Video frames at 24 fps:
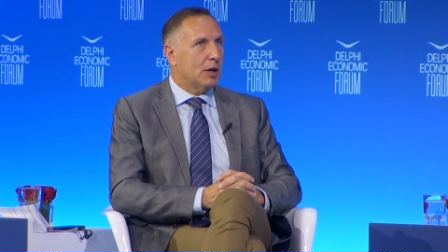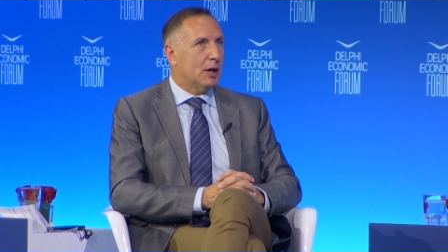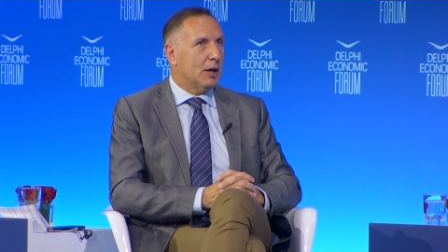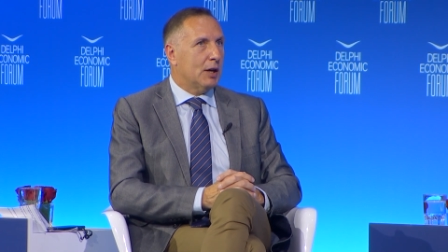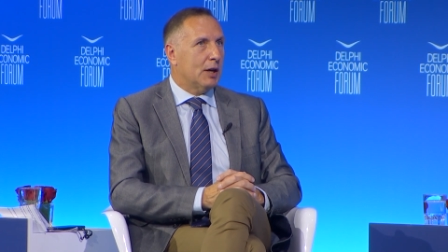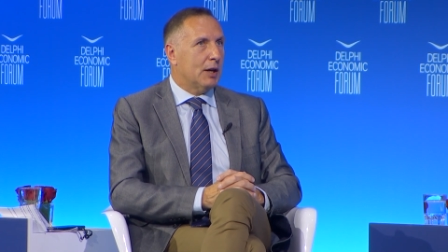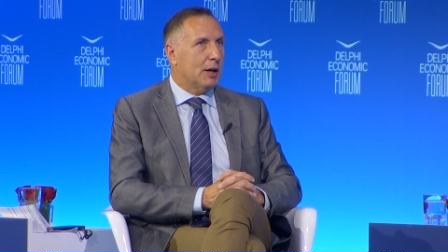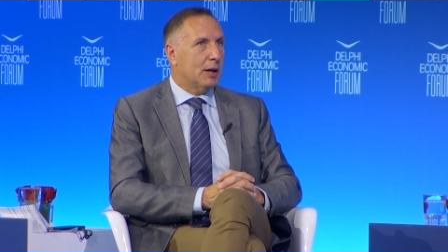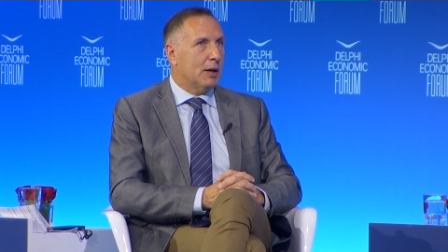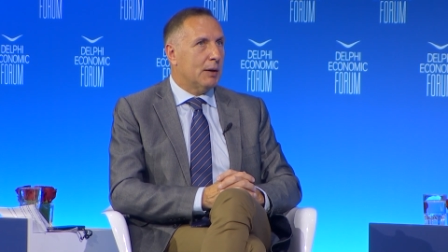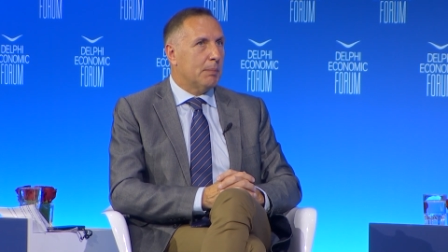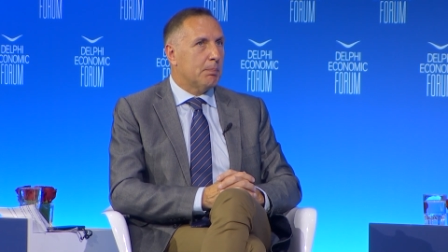
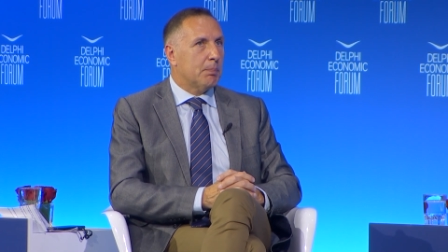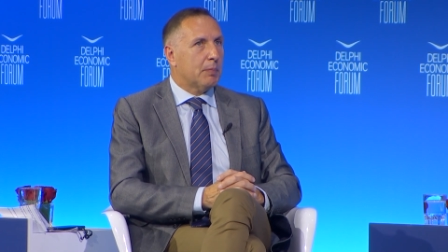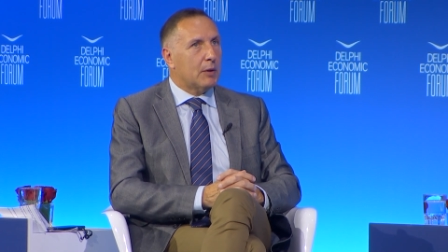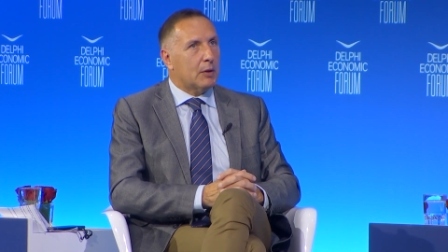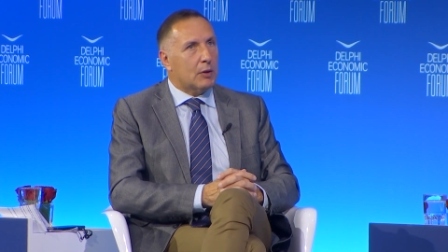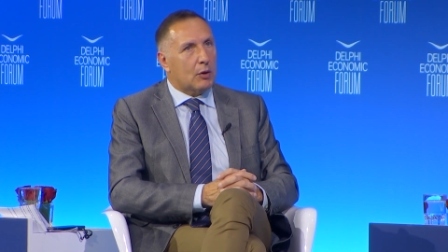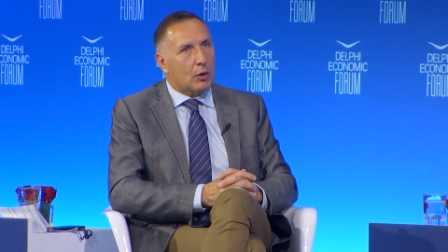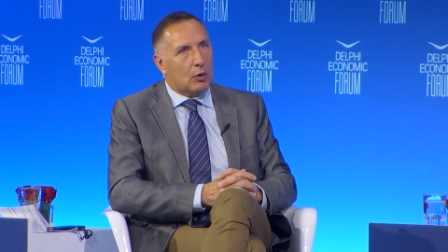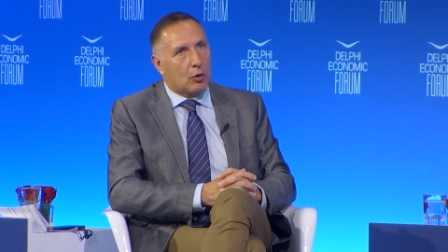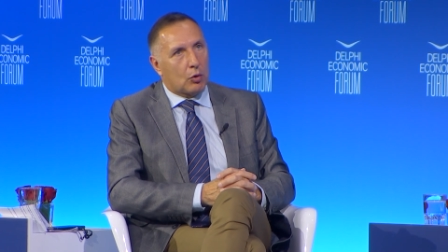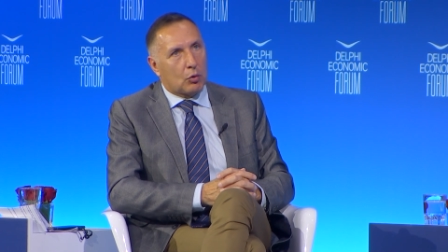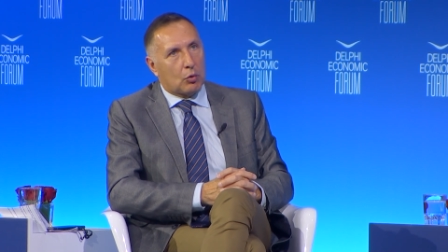Uh,
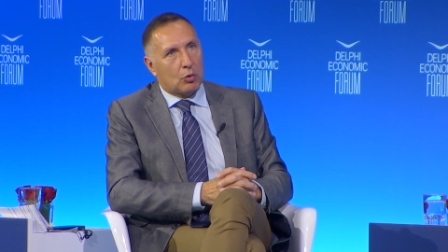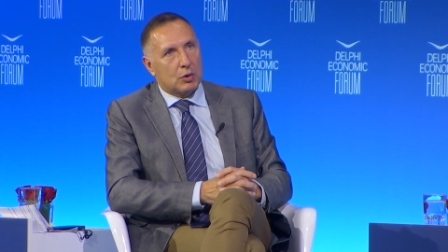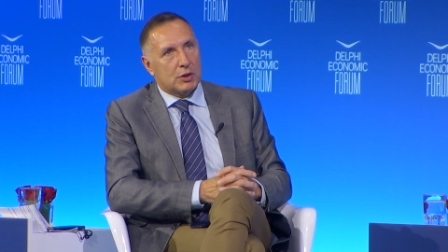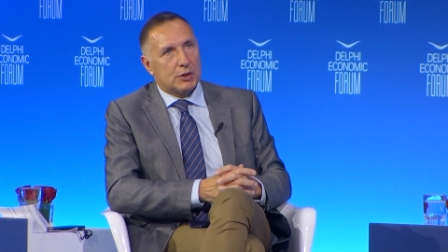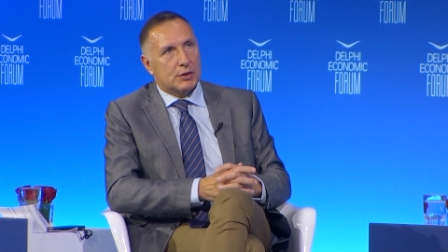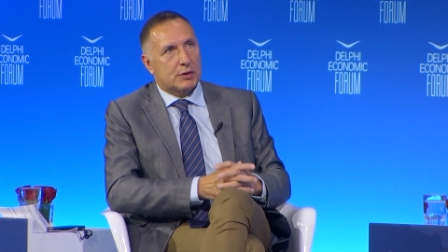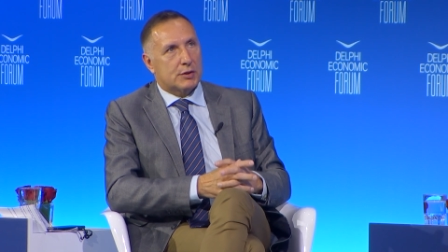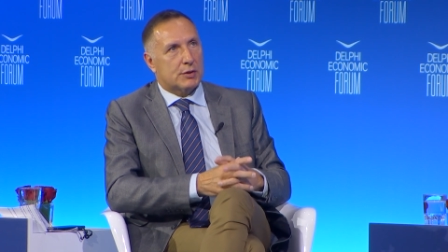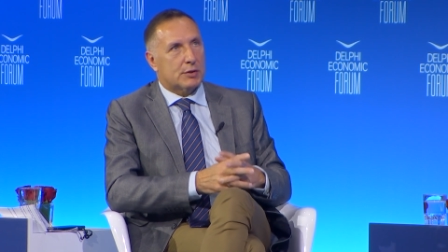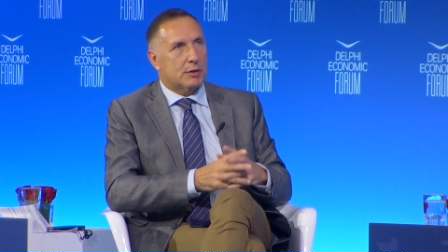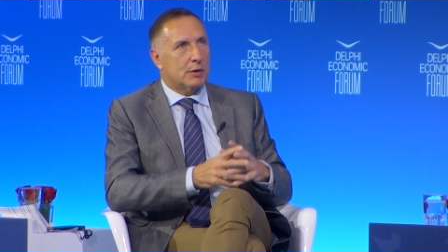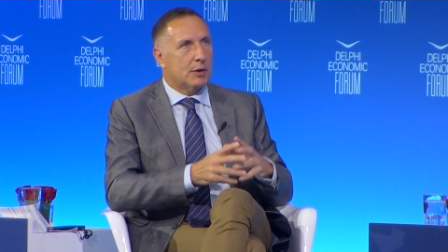they
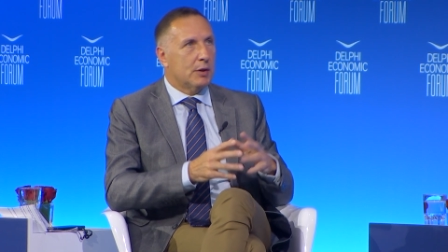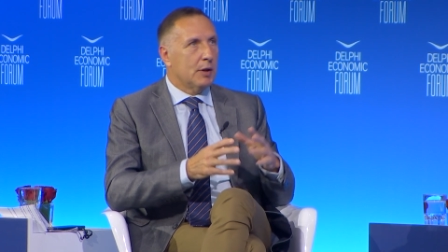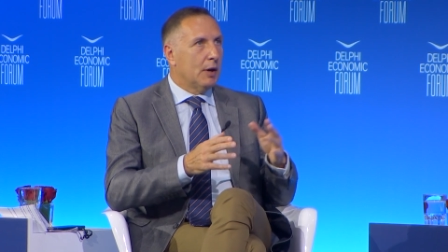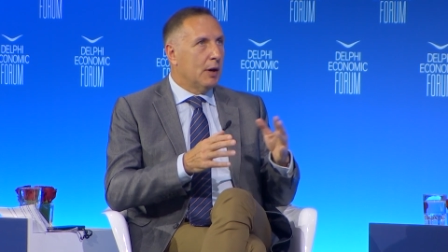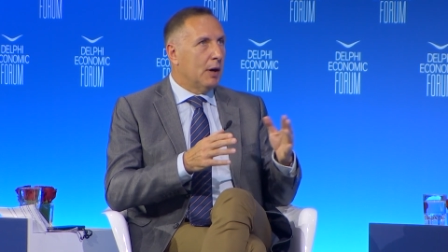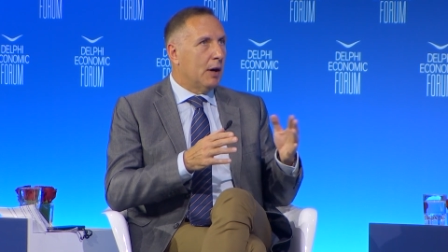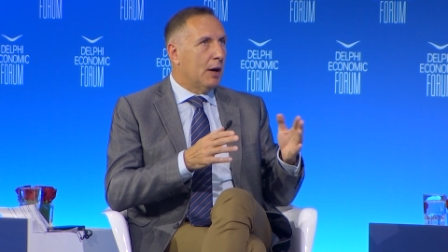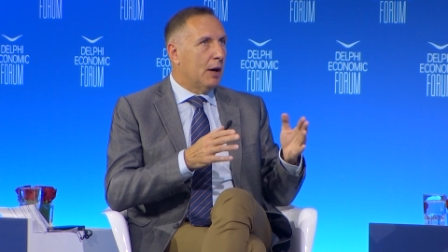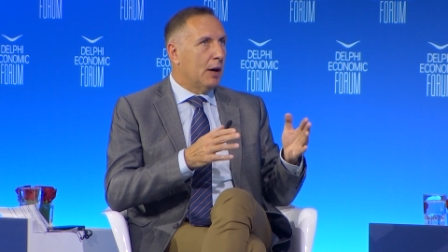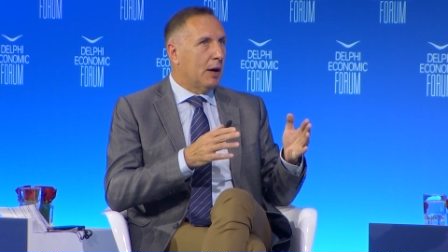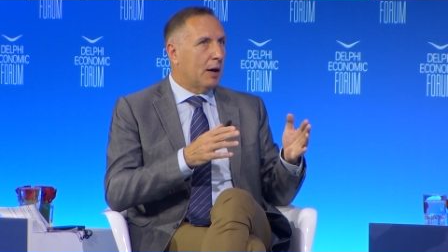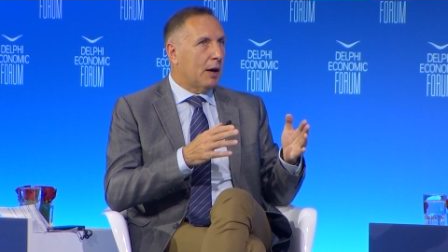always
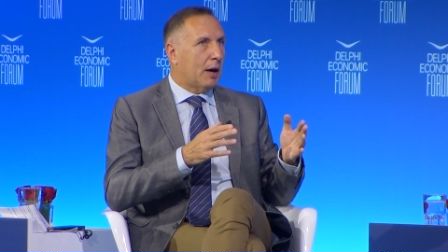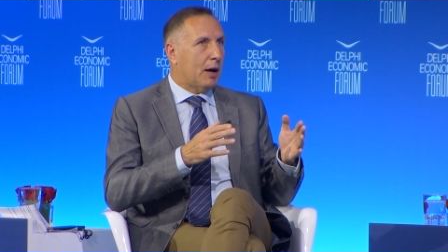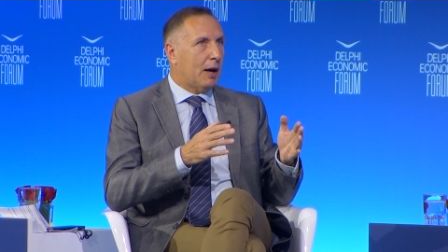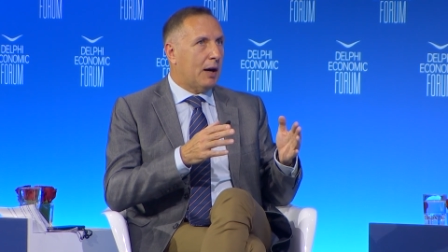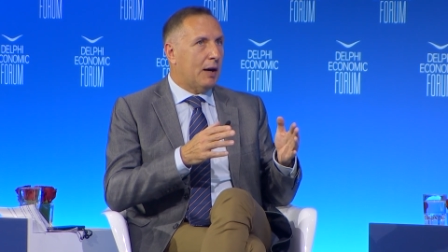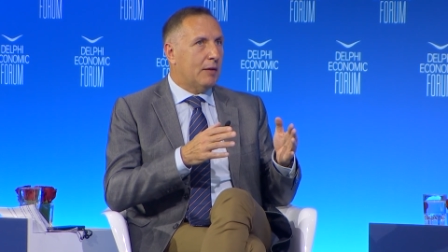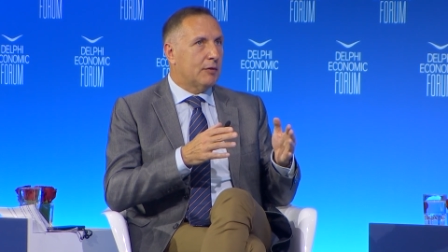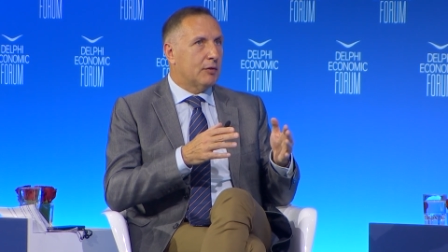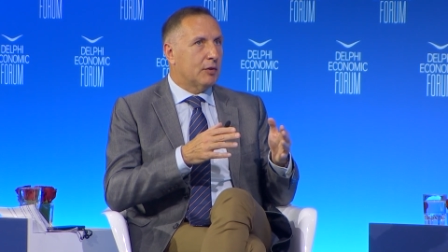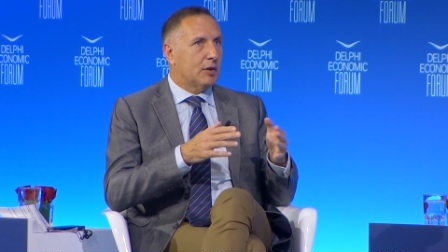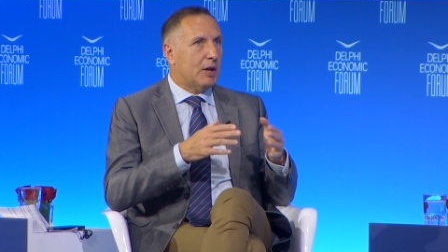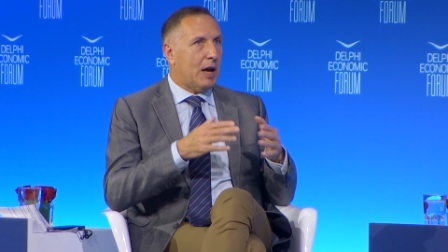uh,
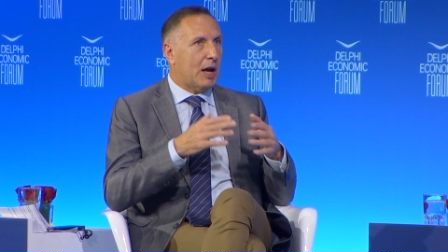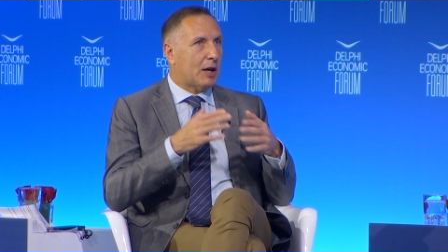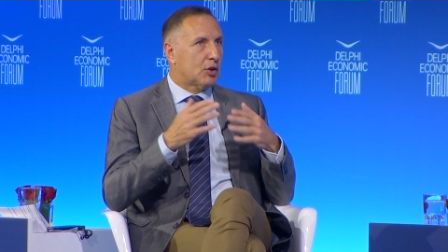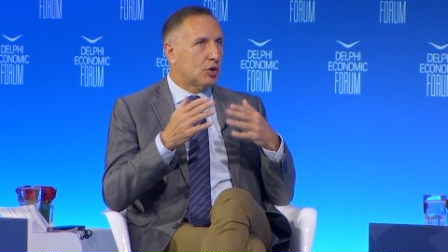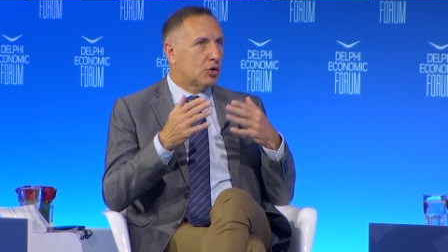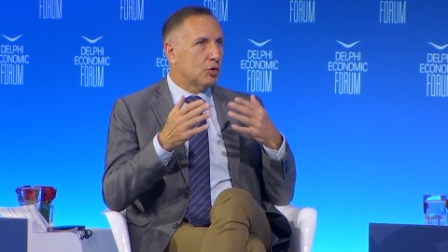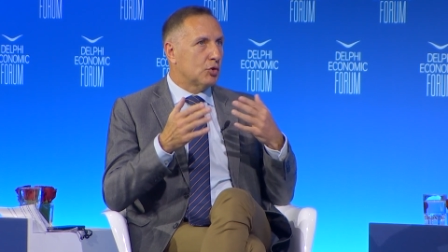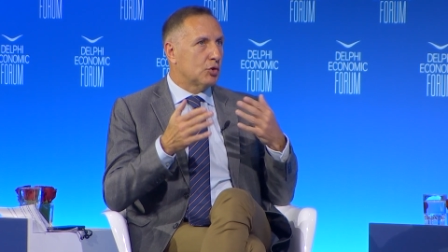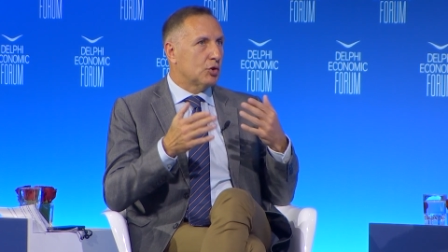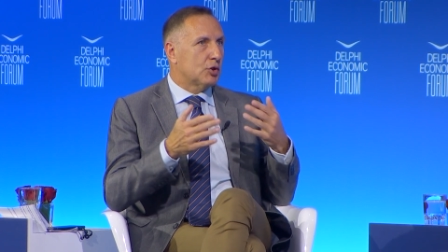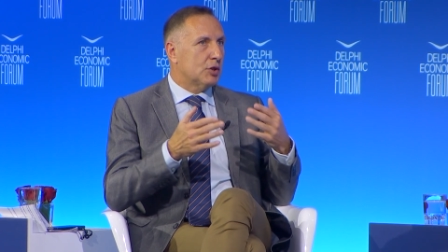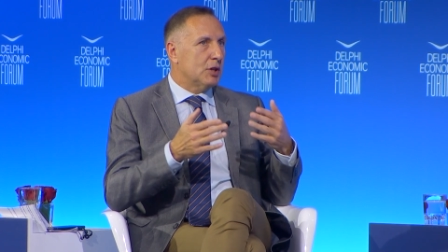have
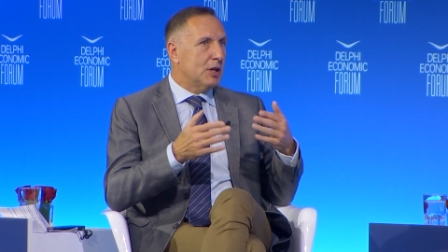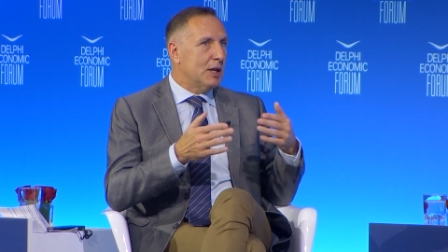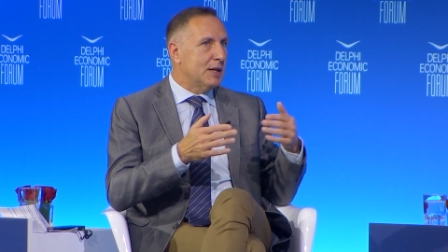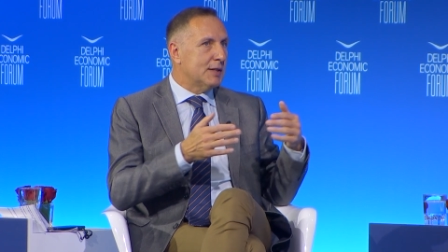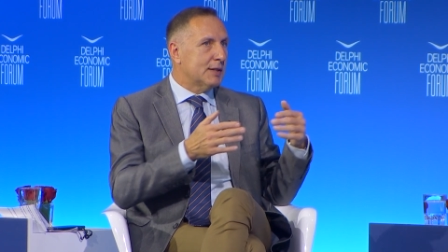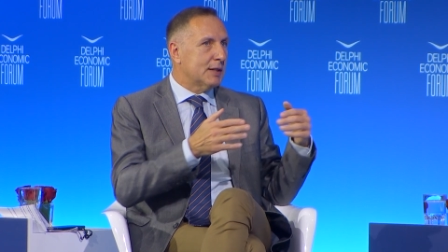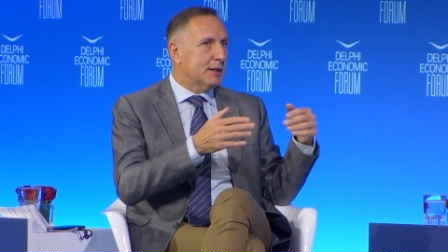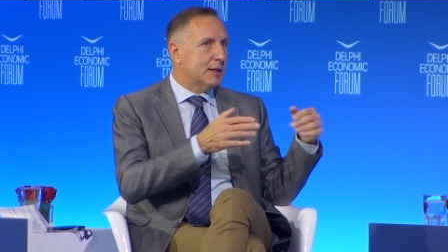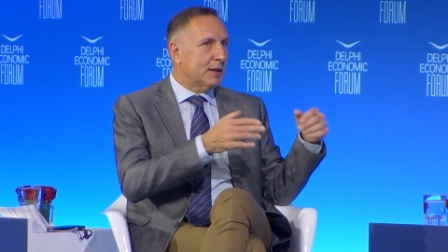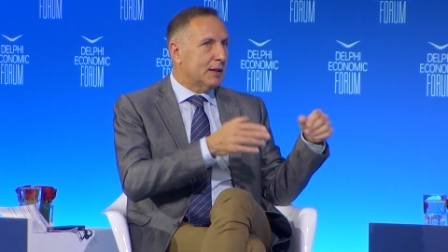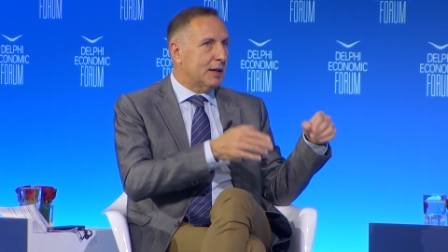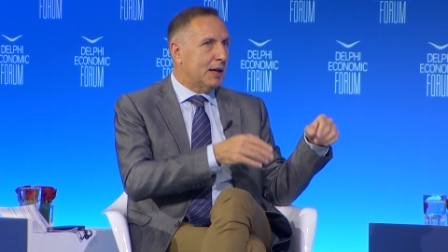reactions.
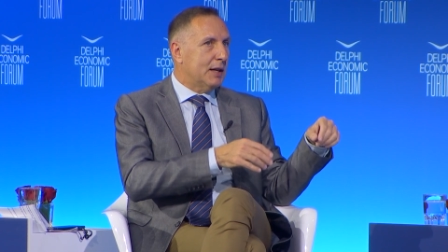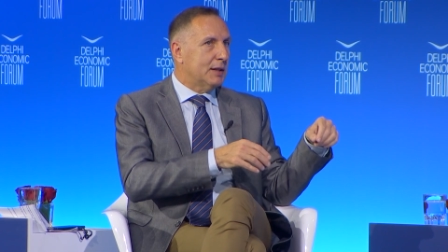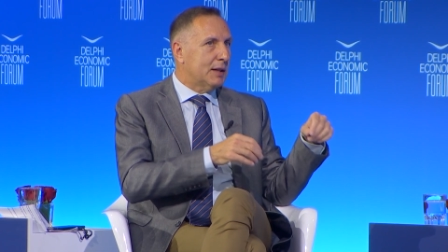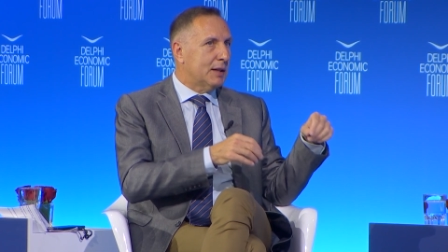Is it the right